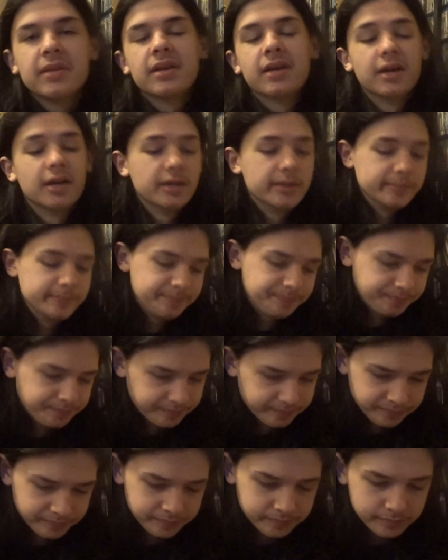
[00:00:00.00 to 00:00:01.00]

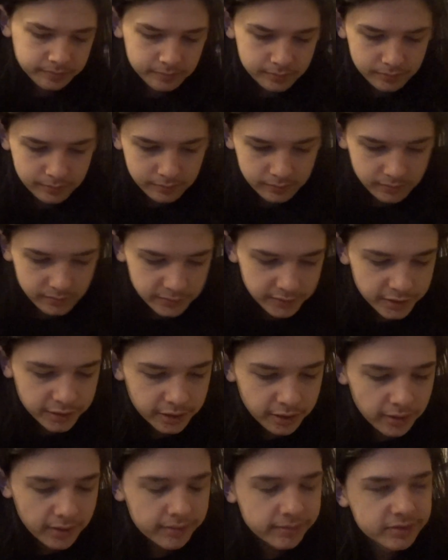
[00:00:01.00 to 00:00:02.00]

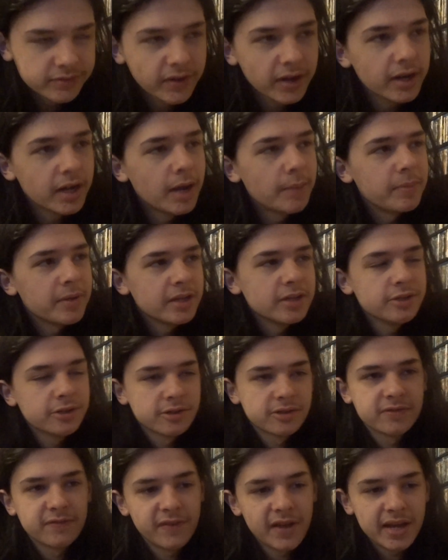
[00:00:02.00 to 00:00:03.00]
was very up in
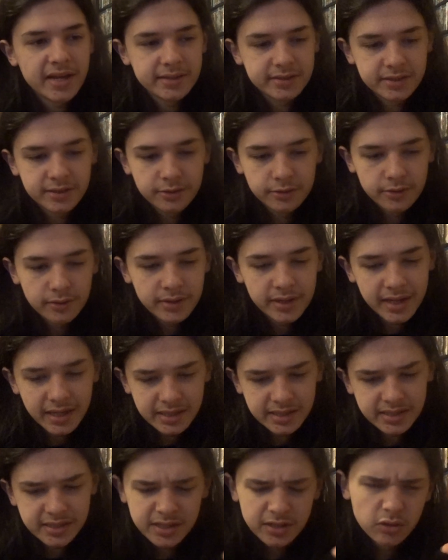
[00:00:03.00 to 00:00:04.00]
your face, and you got
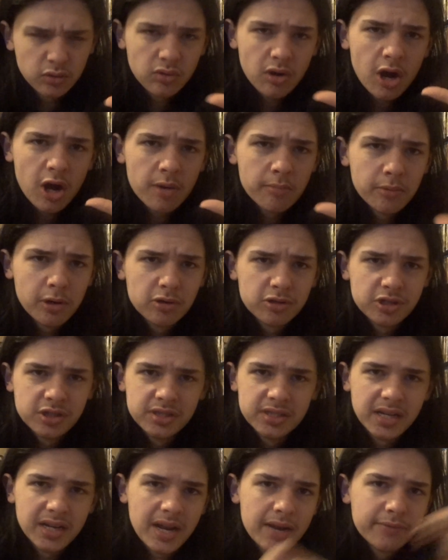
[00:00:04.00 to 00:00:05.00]
to see the raw
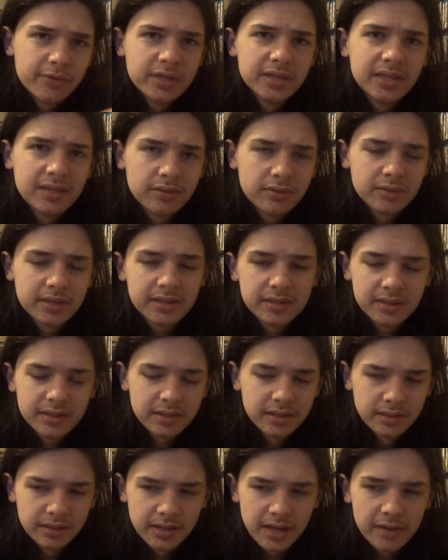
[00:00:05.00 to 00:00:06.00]
emotions on
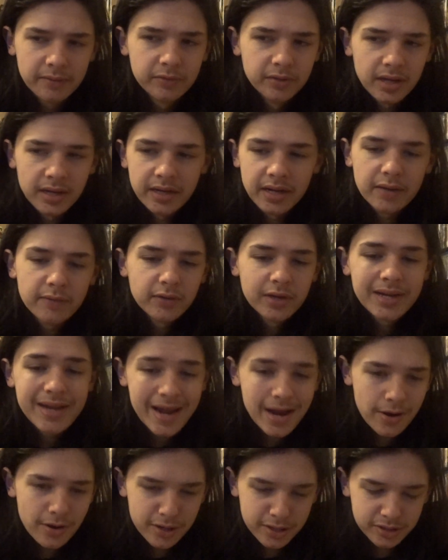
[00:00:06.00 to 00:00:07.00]
every
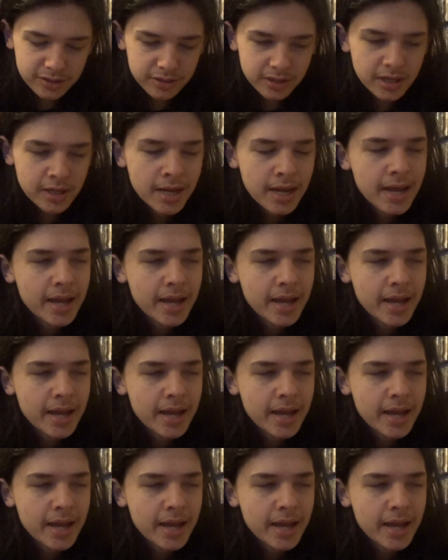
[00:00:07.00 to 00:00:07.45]
character.